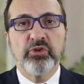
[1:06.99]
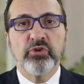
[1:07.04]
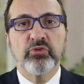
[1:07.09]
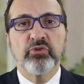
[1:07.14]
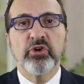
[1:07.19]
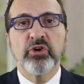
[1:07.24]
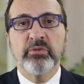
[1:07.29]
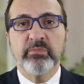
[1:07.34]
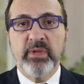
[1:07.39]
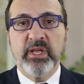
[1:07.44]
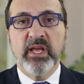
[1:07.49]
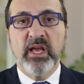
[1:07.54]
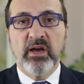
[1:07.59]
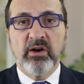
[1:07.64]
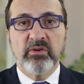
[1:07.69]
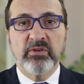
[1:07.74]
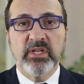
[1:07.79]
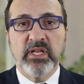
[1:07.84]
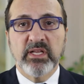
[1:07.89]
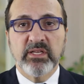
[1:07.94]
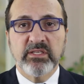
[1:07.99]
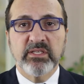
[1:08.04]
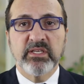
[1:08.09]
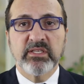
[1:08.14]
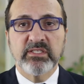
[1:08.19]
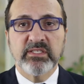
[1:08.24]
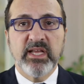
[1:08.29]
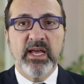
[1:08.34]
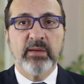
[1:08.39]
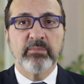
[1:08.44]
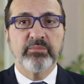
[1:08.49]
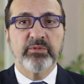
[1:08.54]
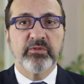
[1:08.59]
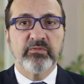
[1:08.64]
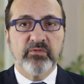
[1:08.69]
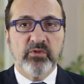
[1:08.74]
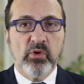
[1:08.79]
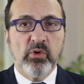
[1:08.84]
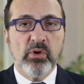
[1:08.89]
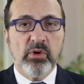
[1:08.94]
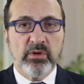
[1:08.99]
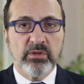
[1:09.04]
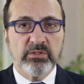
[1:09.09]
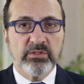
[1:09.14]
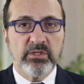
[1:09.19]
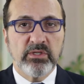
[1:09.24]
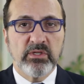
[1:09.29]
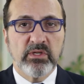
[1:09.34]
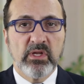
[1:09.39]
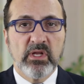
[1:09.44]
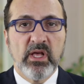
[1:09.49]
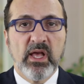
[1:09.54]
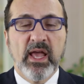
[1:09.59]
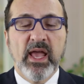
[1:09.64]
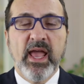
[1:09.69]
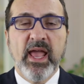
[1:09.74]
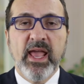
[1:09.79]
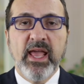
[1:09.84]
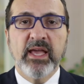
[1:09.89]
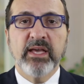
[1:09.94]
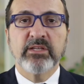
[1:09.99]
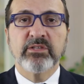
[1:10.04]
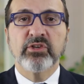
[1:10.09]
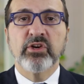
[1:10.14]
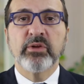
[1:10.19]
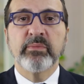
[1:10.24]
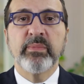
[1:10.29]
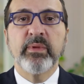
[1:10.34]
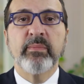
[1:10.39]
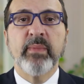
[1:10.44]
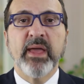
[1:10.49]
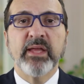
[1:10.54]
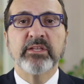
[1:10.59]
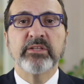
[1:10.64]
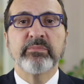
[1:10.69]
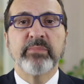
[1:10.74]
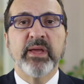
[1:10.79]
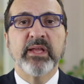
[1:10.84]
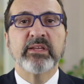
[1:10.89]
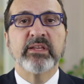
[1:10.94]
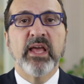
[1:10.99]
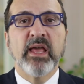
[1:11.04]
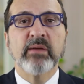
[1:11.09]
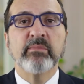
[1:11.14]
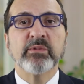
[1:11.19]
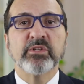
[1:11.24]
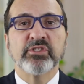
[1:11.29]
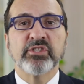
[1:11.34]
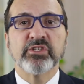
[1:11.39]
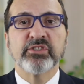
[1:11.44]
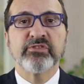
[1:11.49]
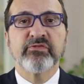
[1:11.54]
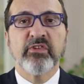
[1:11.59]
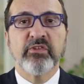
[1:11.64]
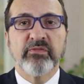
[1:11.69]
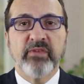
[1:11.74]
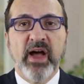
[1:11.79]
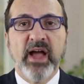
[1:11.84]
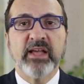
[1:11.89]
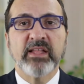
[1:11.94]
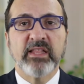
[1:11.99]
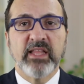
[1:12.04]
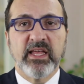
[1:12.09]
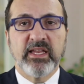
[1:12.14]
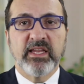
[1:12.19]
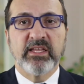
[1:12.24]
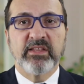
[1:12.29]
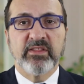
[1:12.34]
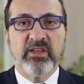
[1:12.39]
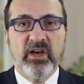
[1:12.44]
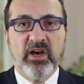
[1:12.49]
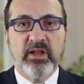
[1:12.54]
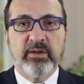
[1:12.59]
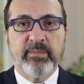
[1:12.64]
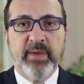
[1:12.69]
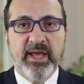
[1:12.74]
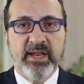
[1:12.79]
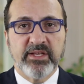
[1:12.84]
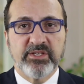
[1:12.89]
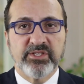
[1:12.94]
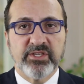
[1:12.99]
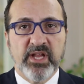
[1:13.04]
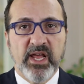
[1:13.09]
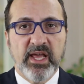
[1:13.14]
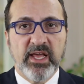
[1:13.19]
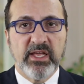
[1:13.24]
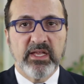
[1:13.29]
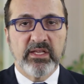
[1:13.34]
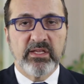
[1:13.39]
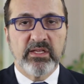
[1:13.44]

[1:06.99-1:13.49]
You could be held in contempt of court and could be made to pay damages for violating the automatic stay.